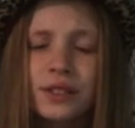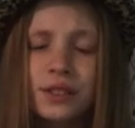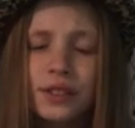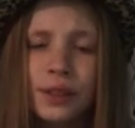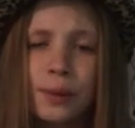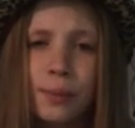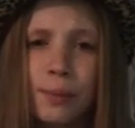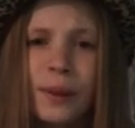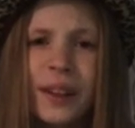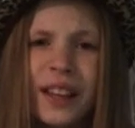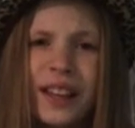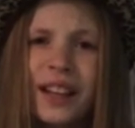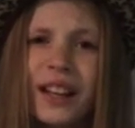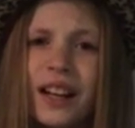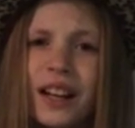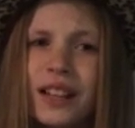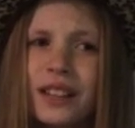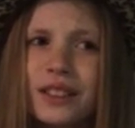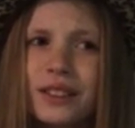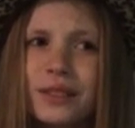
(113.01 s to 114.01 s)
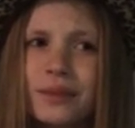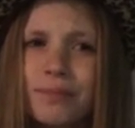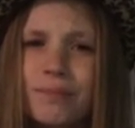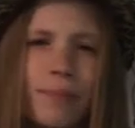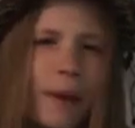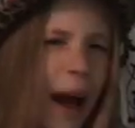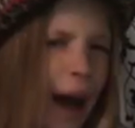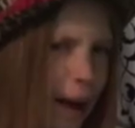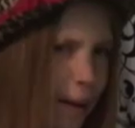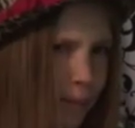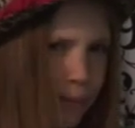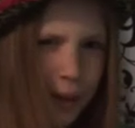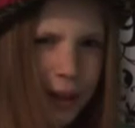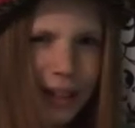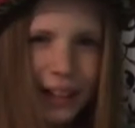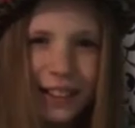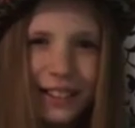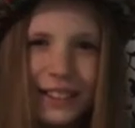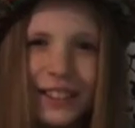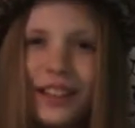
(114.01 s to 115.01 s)
to be
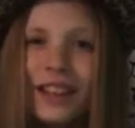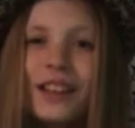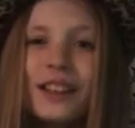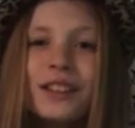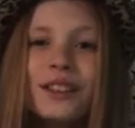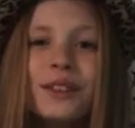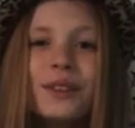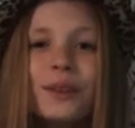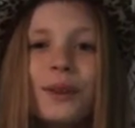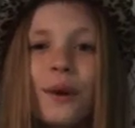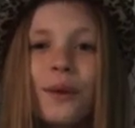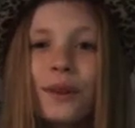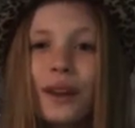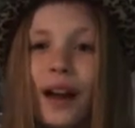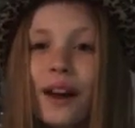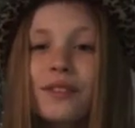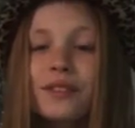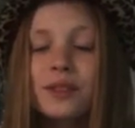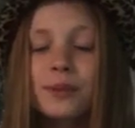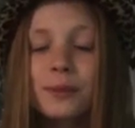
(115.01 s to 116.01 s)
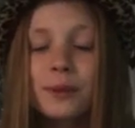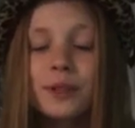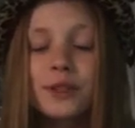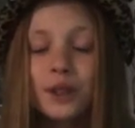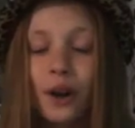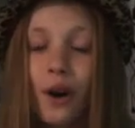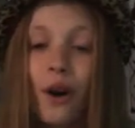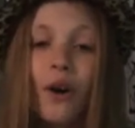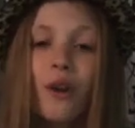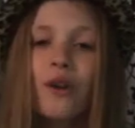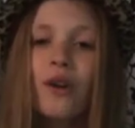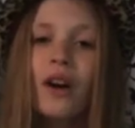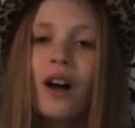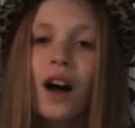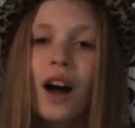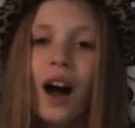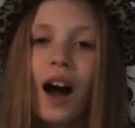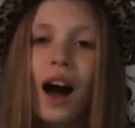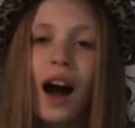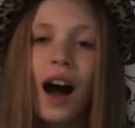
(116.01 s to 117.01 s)
Batman, you don't have to be tall.
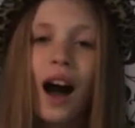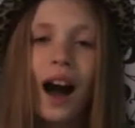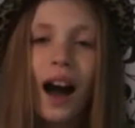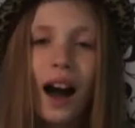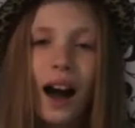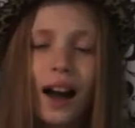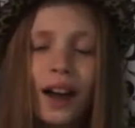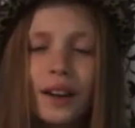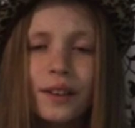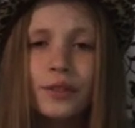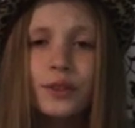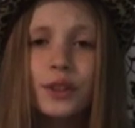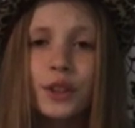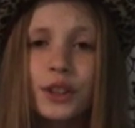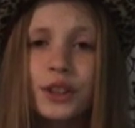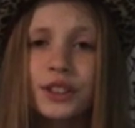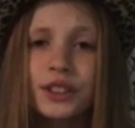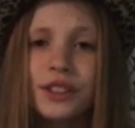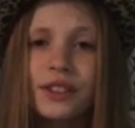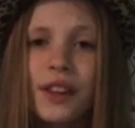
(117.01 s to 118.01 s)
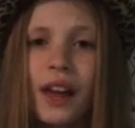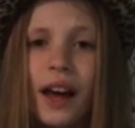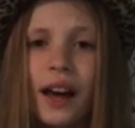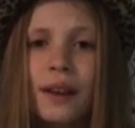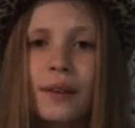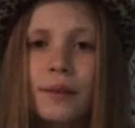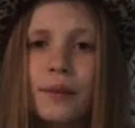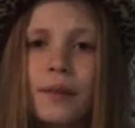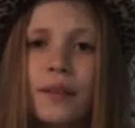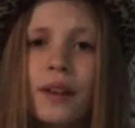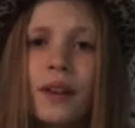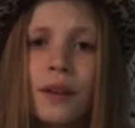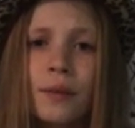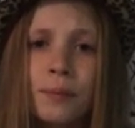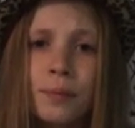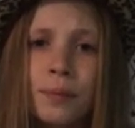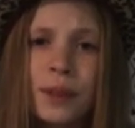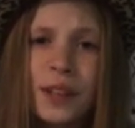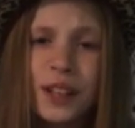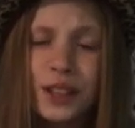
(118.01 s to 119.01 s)
I've learned that
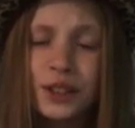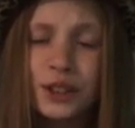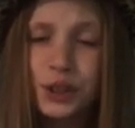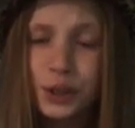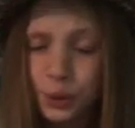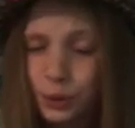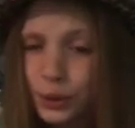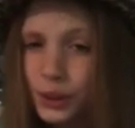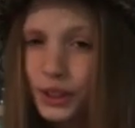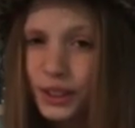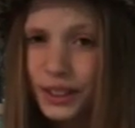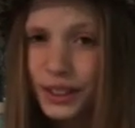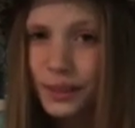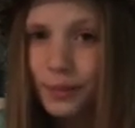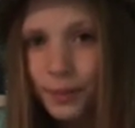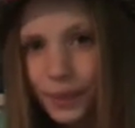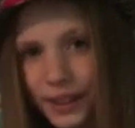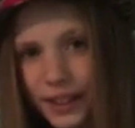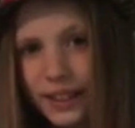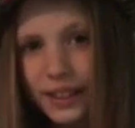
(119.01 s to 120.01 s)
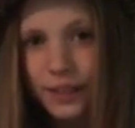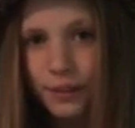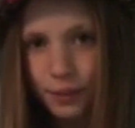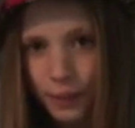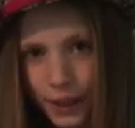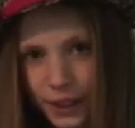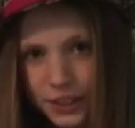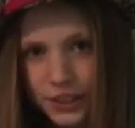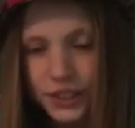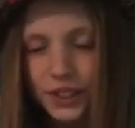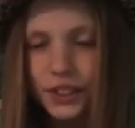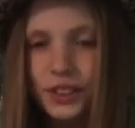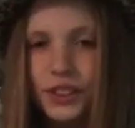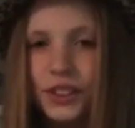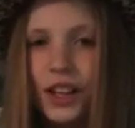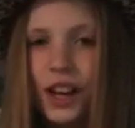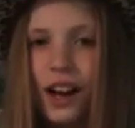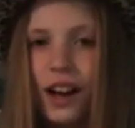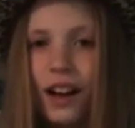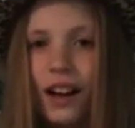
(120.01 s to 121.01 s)
being short can be an advantage.
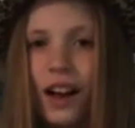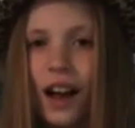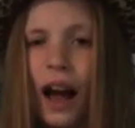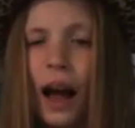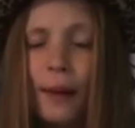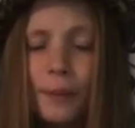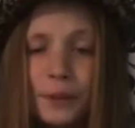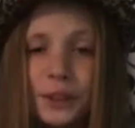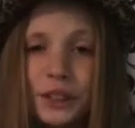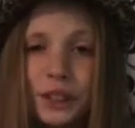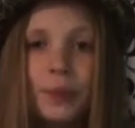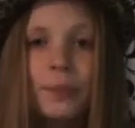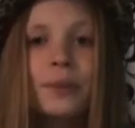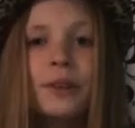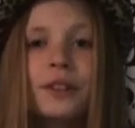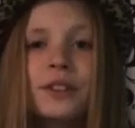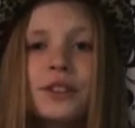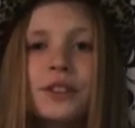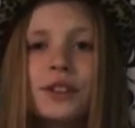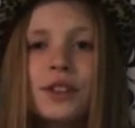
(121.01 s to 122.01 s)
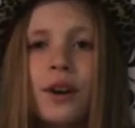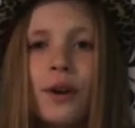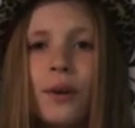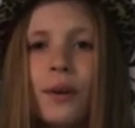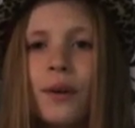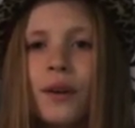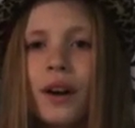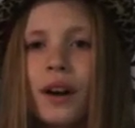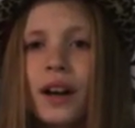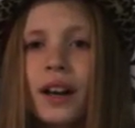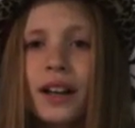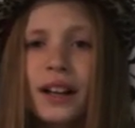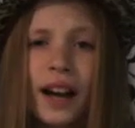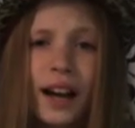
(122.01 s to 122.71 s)
I'm a gymnast, so it